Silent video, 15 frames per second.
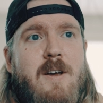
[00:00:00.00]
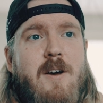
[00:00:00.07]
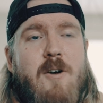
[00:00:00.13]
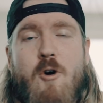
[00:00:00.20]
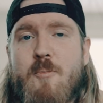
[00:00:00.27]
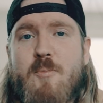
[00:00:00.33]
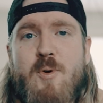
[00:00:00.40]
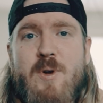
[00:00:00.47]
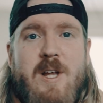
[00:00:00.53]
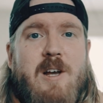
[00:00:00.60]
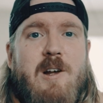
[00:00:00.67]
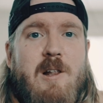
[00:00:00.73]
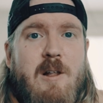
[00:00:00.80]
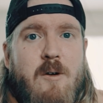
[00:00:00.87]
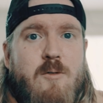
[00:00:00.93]
or pretty
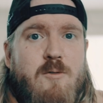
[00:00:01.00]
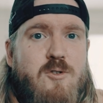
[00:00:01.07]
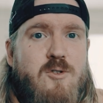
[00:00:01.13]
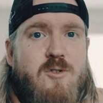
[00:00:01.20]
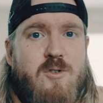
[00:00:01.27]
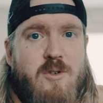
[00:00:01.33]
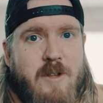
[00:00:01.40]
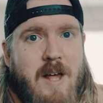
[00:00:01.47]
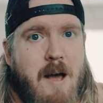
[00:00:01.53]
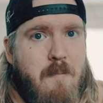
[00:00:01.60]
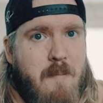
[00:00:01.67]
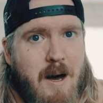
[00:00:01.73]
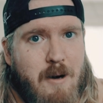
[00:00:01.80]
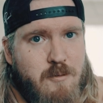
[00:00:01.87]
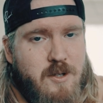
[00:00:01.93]
close to that
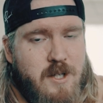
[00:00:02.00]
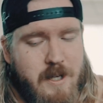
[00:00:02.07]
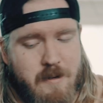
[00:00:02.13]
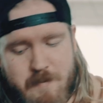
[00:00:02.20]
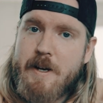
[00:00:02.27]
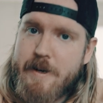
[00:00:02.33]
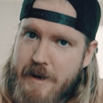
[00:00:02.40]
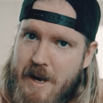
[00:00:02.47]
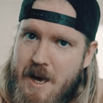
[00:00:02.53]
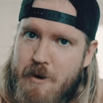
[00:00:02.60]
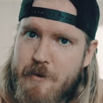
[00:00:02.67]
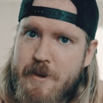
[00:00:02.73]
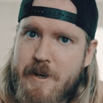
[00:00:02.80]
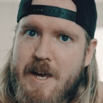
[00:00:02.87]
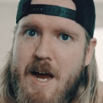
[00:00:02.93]
mountain.
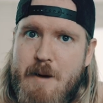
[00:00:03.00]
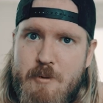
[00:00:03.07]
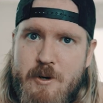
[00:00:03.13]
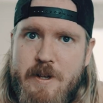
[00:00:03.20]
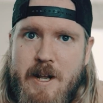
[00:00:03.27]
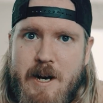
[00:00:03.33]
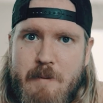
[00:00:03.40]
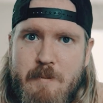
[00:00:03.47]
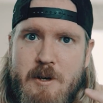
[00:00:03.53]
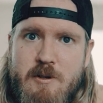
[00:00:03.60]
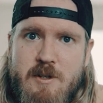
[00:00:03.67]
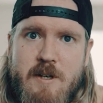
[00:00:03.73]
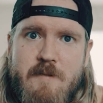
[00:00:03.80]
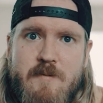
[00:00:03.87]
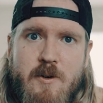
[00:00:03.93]
Now, the camera that I'm
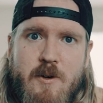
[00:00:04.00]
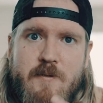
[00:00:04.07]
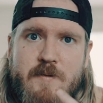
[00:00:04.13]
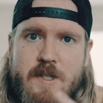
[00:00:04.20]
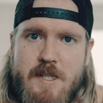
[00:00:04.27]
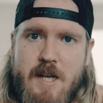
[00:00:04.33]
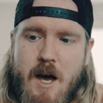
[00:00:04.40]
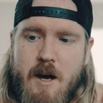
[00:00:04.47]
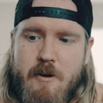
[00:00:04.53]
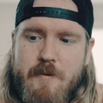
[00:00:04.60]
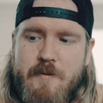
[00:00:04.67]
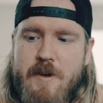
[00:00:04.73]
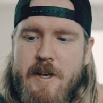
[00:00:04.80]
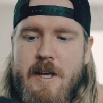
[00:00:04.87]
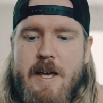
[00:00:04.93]
using for
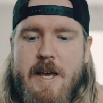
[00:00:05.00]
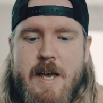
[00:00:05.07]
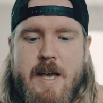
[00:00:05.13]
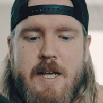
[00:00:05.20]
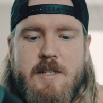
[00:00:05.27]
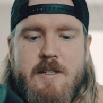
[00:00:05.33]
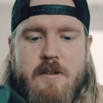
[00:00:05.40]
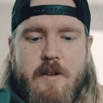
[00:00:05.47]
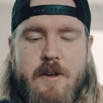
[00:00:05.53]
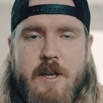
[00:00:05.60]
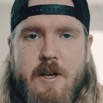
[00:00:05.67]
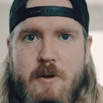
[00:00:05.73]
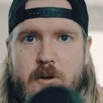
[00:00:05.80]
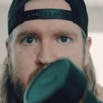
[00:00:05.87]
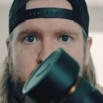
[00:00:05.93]
photography is the
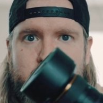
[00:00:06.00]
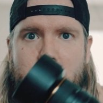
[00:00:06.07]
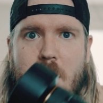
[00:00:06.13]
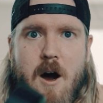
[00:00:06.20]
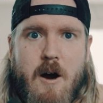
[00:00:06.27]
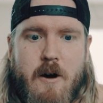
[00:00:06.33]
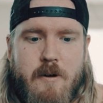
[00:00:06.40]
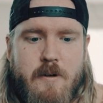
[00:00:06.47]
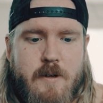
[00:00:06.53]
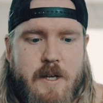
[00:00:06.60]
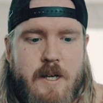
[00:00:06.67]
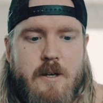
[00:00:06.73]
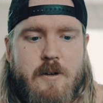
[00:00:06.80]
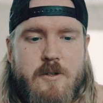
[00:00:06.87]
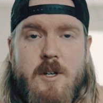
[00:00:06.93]
EOS R.
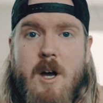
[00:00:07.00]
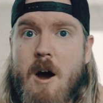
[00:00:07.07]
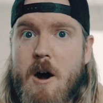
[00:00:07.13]
EOS